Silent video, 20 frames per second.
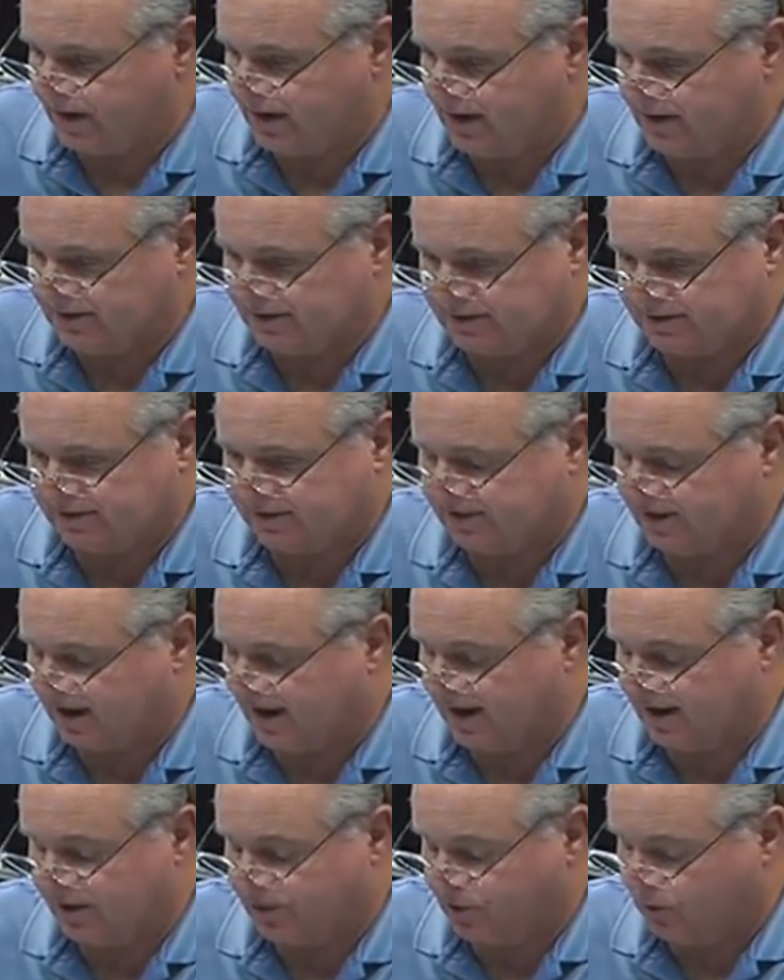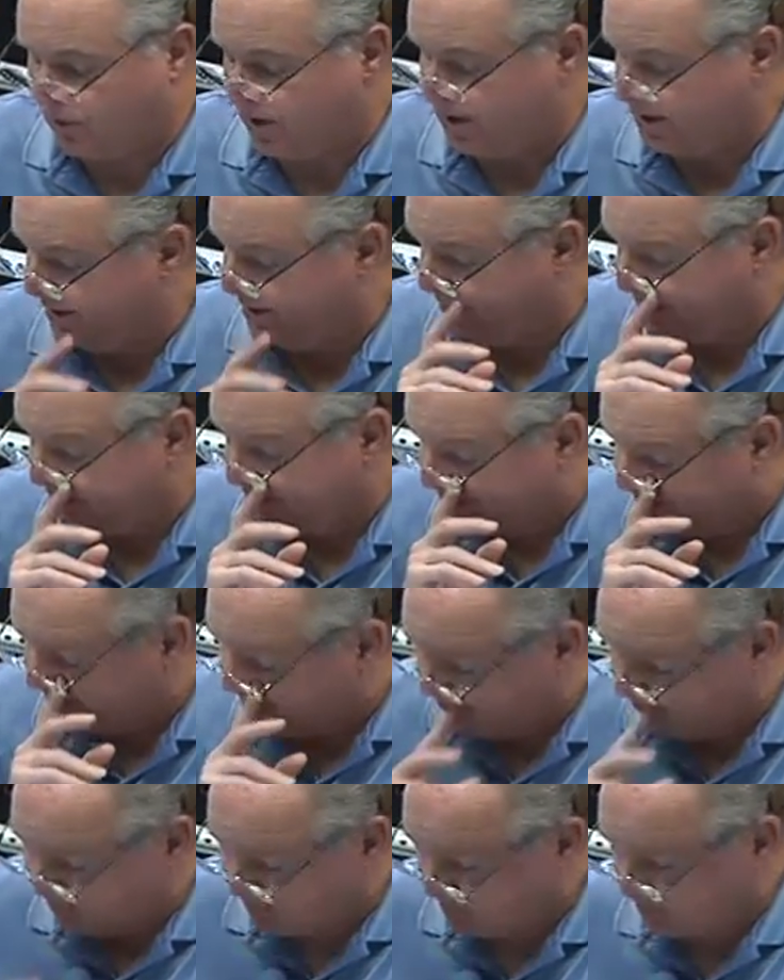I don't know what it is,
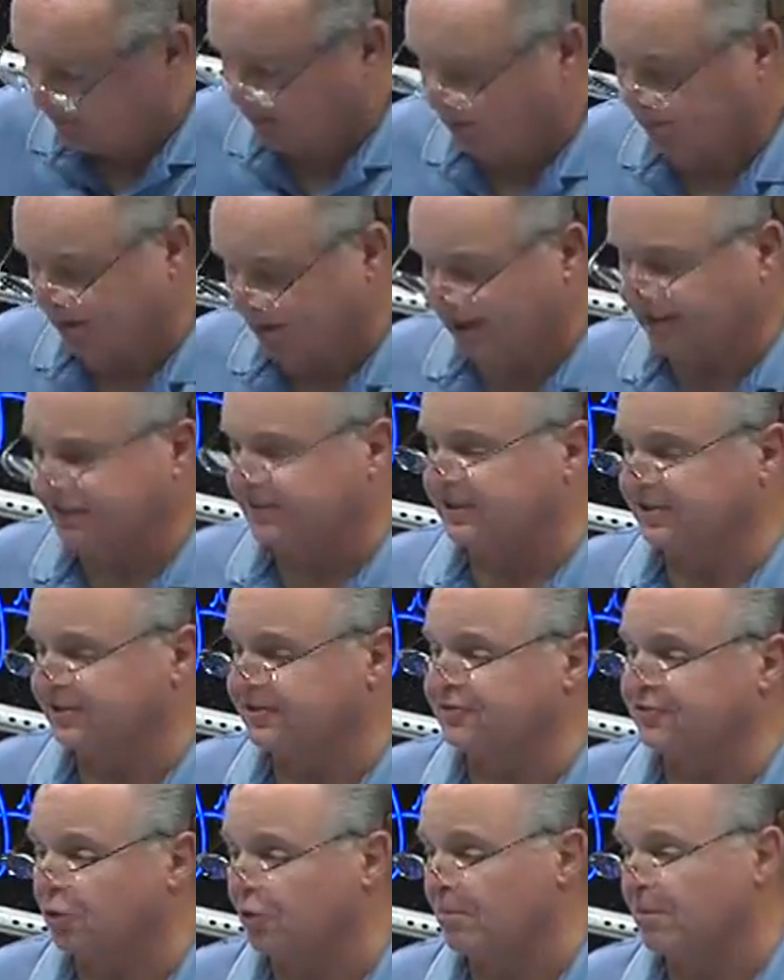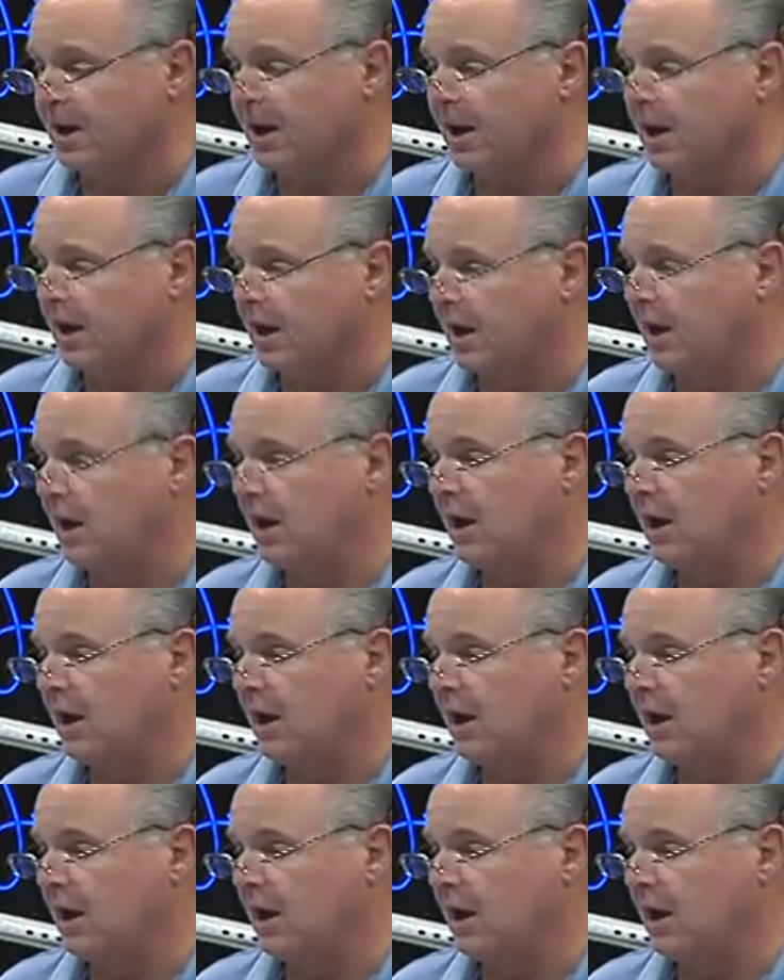but it's disturbing.